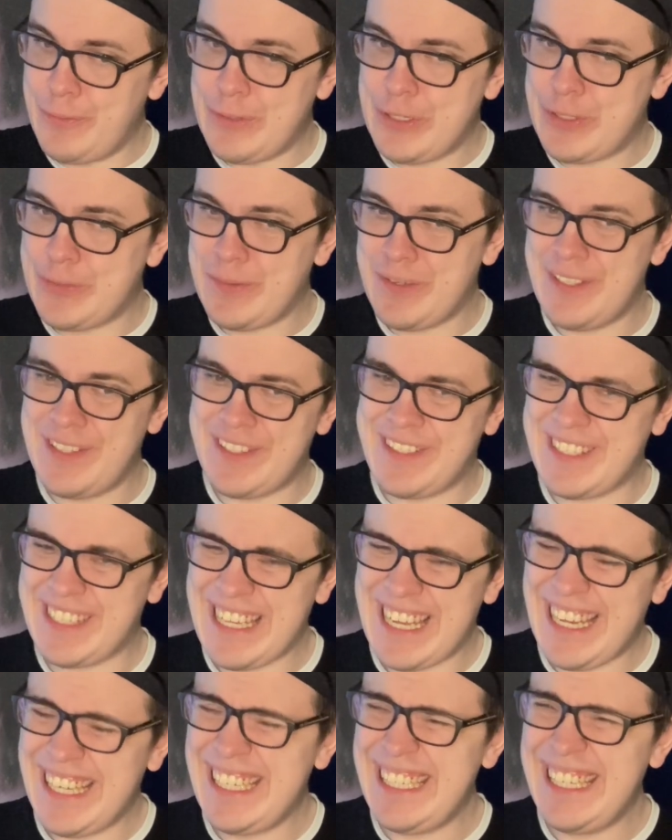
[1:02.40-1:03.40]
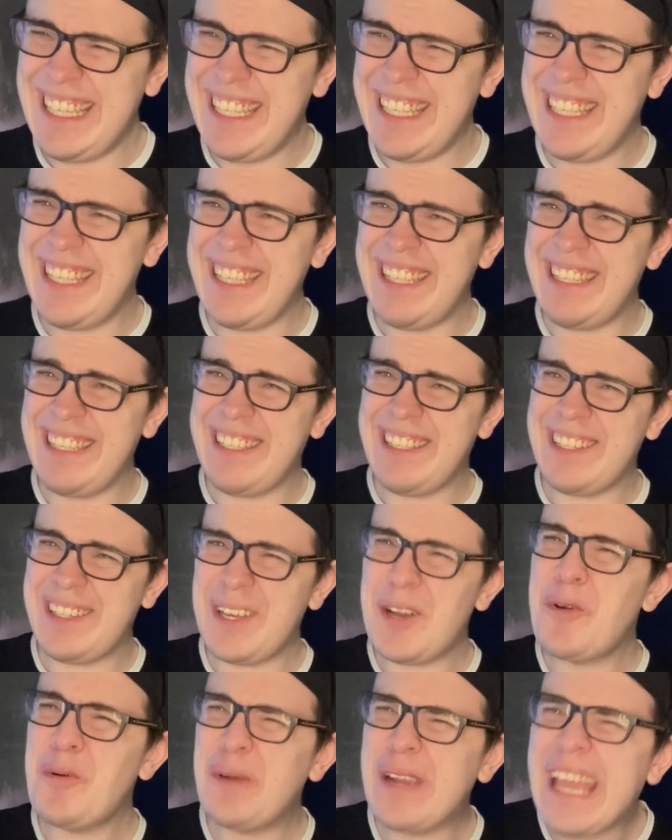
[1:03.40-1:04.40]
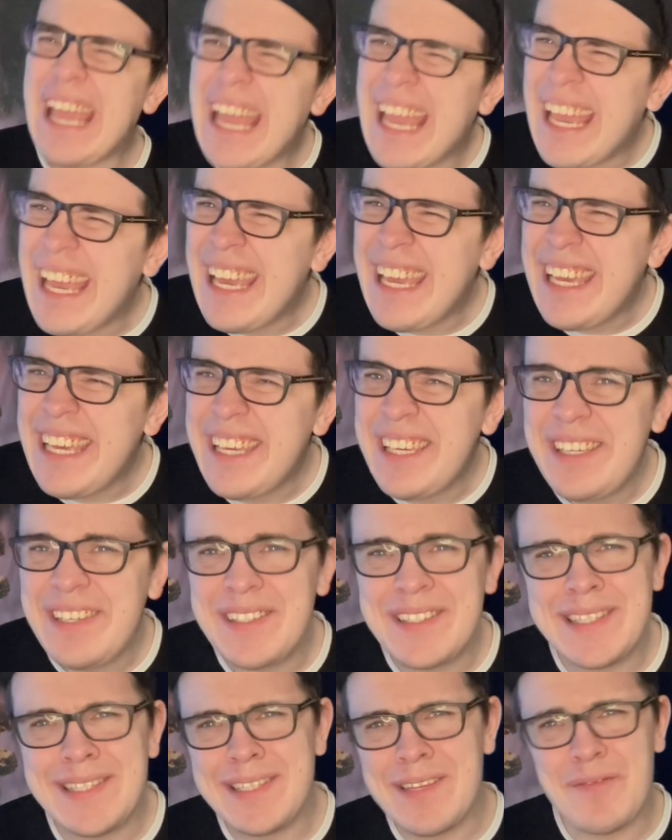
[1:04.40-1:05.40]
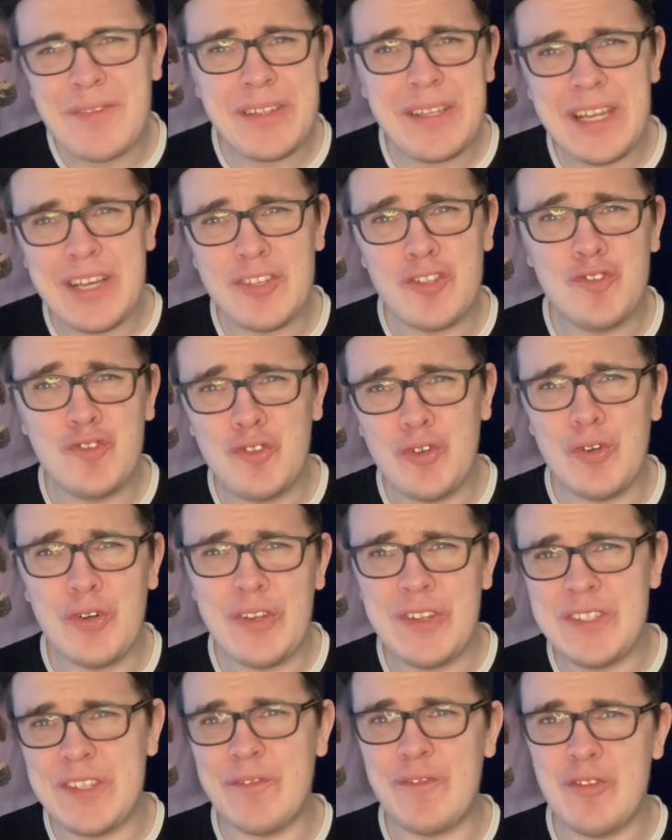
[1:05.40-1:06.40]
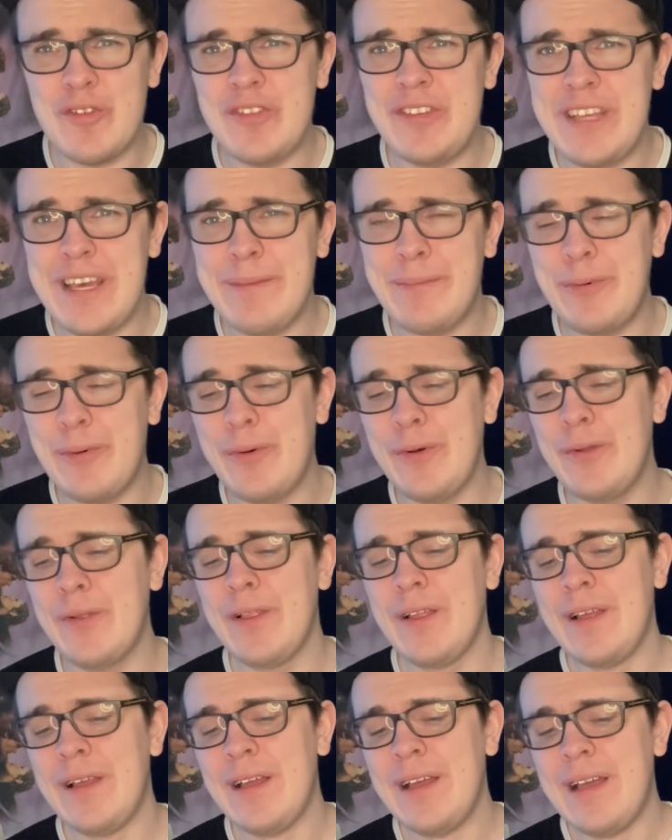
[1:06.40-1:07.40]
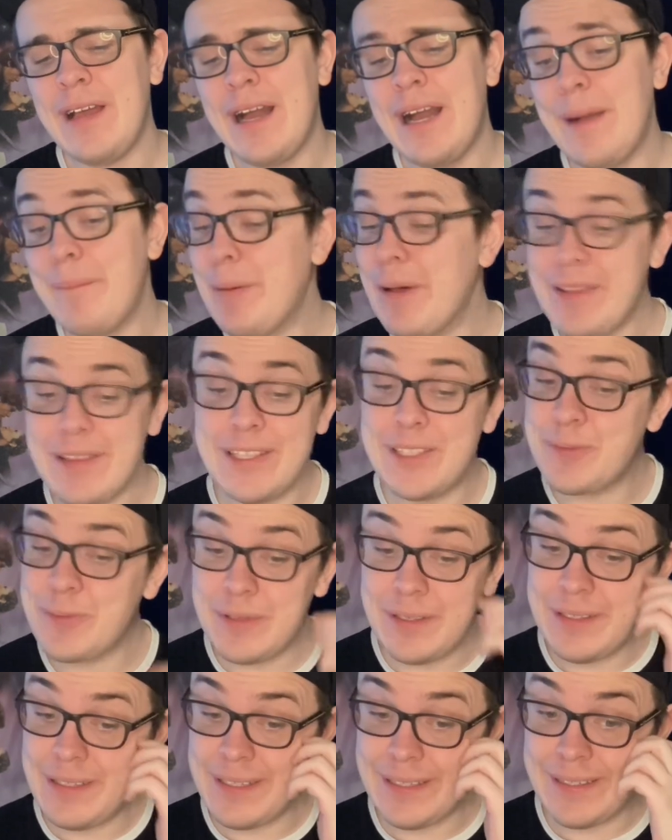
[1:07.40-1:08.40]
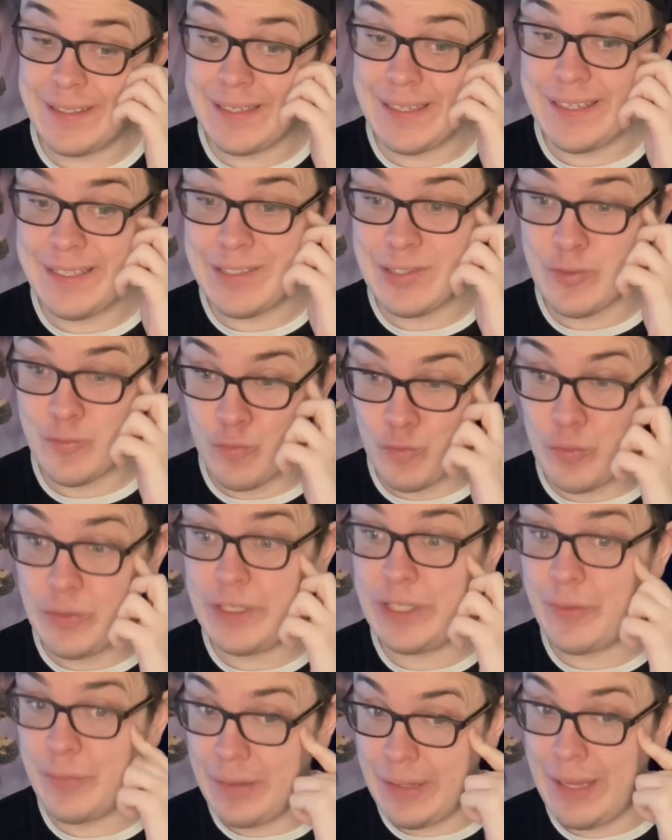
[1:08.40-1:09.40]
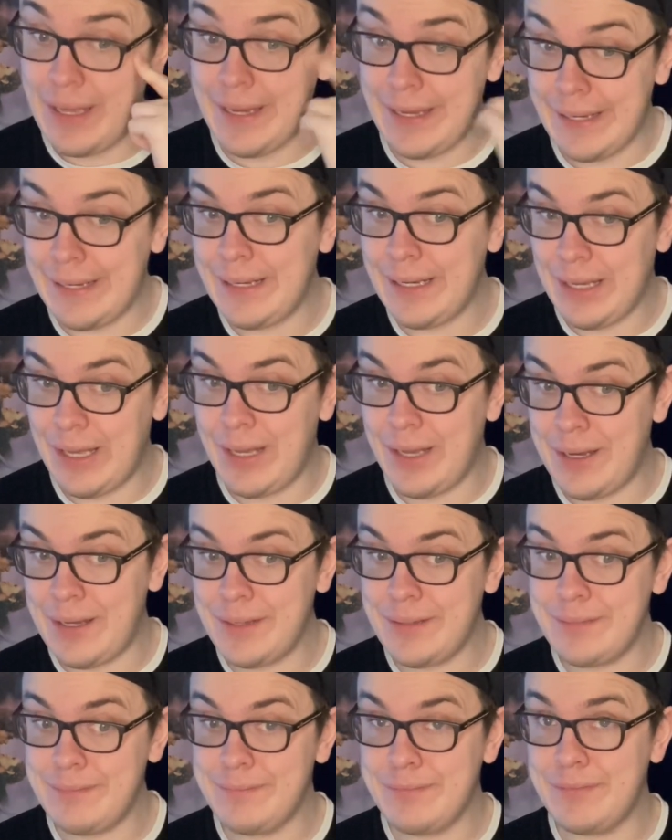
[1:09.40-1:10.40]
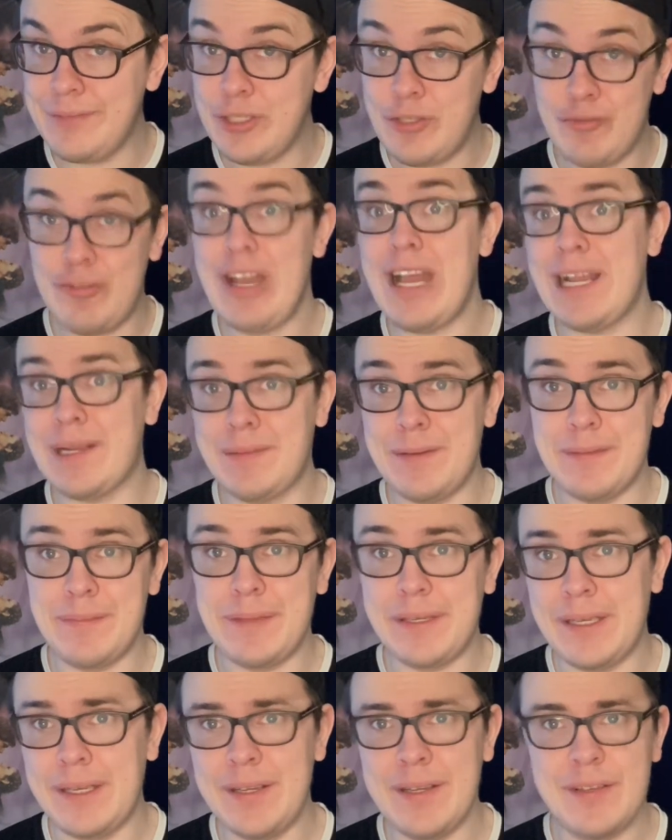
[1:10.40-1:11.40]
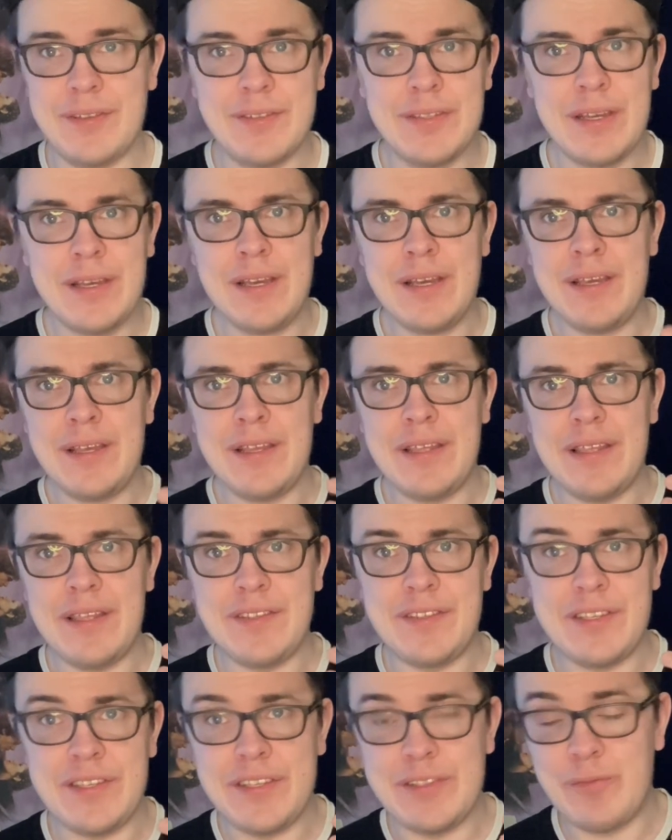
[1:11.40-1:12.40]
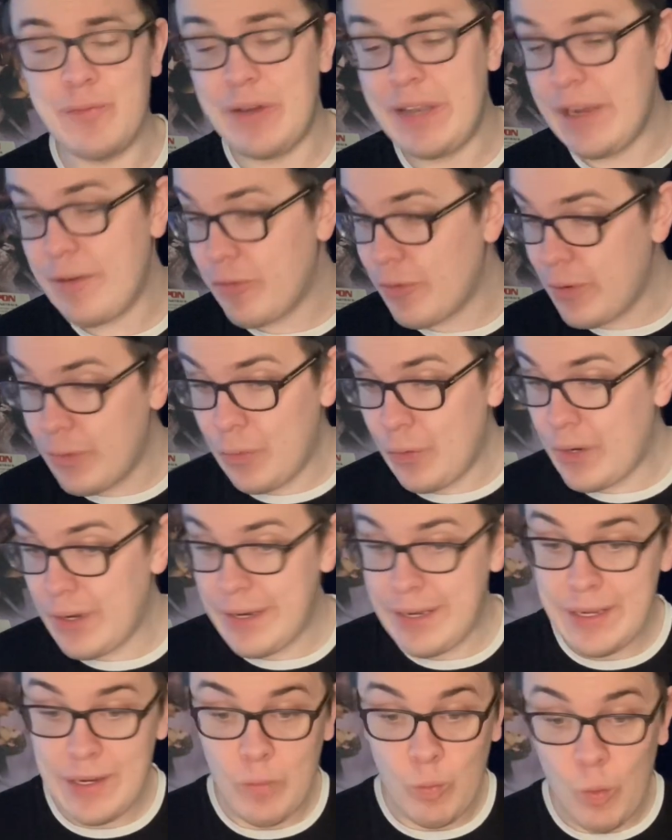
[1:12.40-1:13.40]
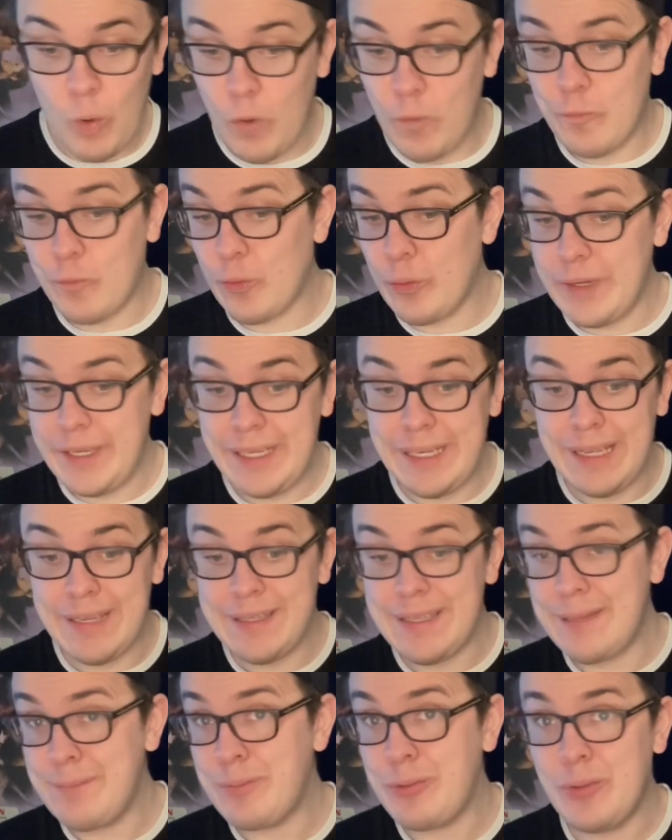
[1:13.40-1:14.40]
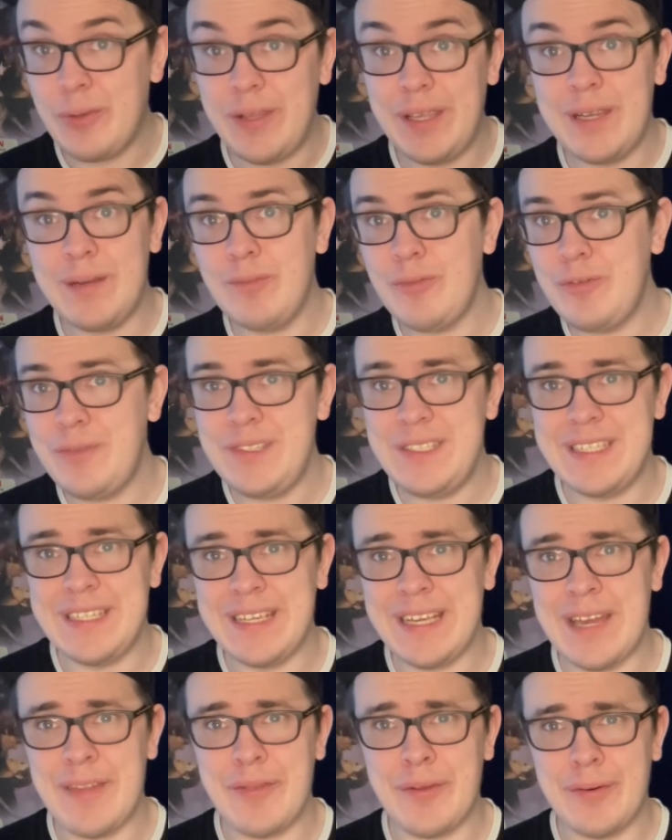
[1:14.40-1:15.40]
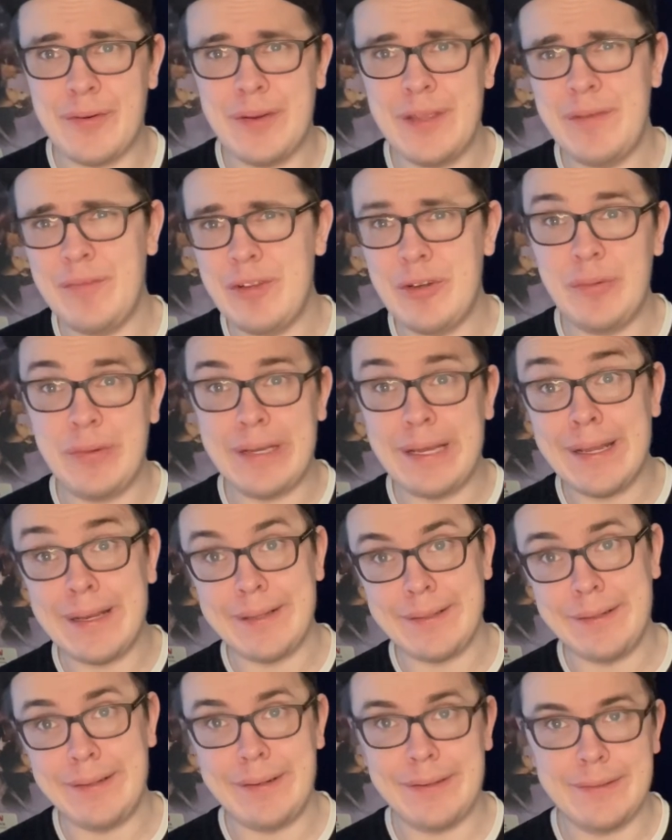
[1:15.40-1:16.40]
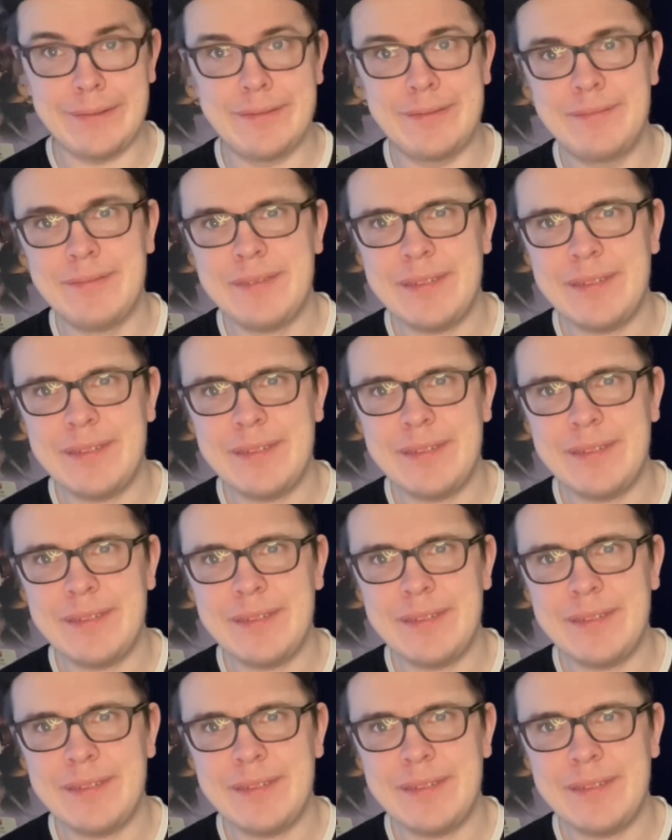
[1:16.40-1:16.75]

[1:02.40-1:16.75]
which was kind of okay. It's definitely not as good as the first Deadpool. But this one, like, it's really relying on Hugh Jackman because this is what everyone wanted. Wolverine and Deadpool in a movie together, even though we kind of got it.